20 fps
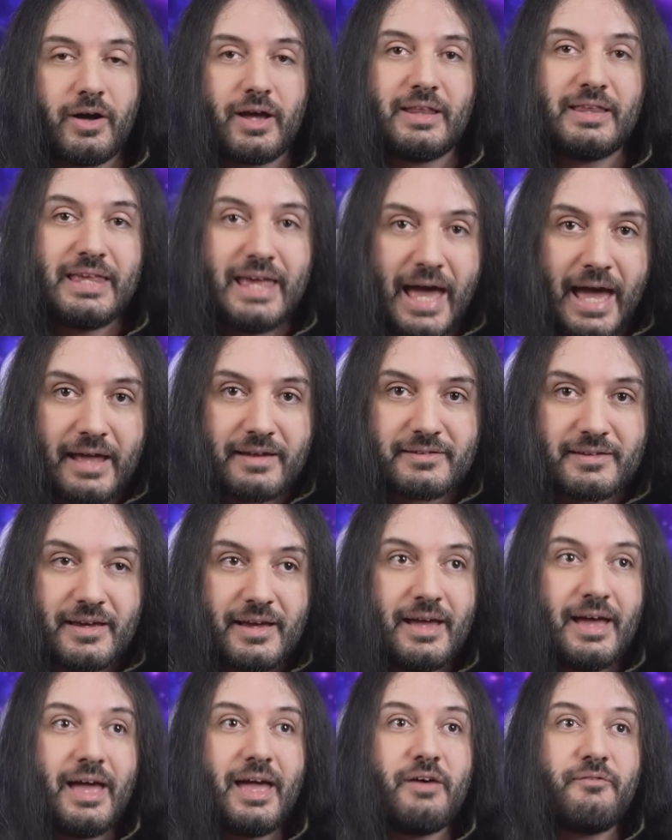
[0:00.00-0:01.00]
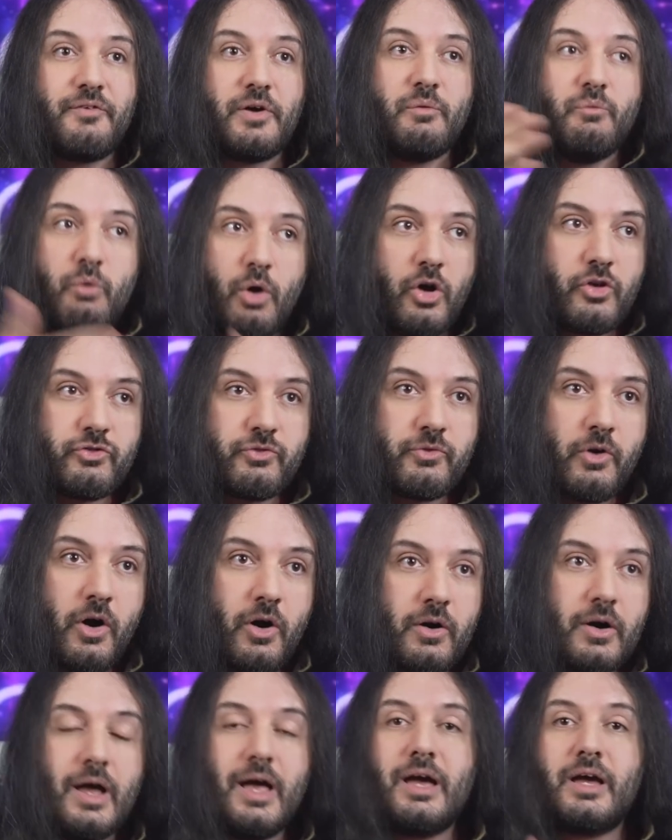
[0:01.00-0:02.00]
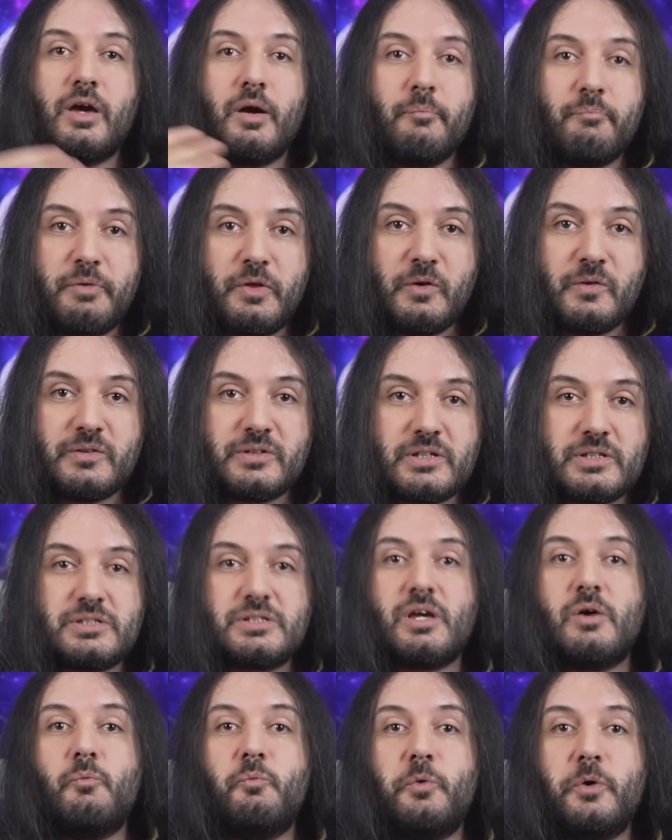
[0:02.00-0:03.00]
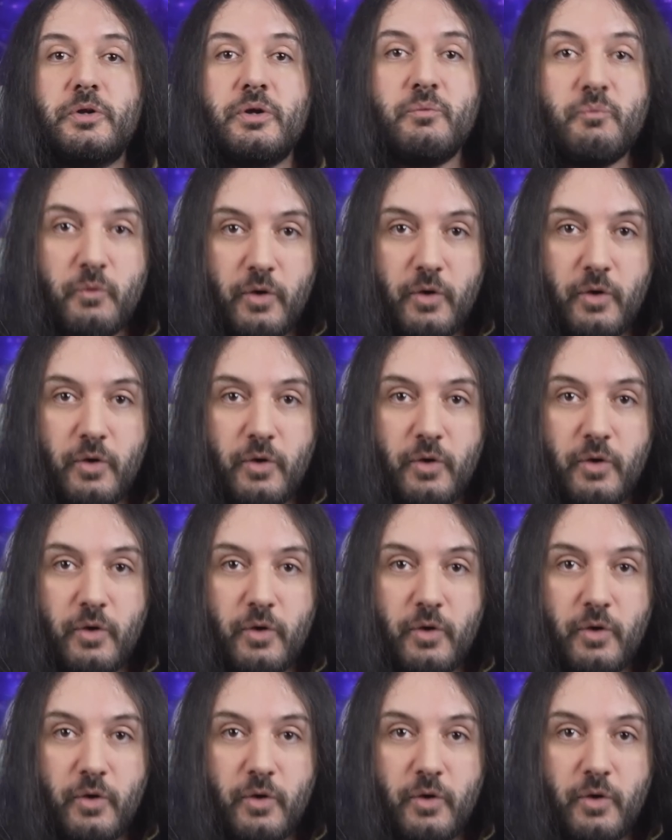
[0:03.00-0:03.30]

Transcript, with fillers: And yet, if it was wrong, computers wouldn't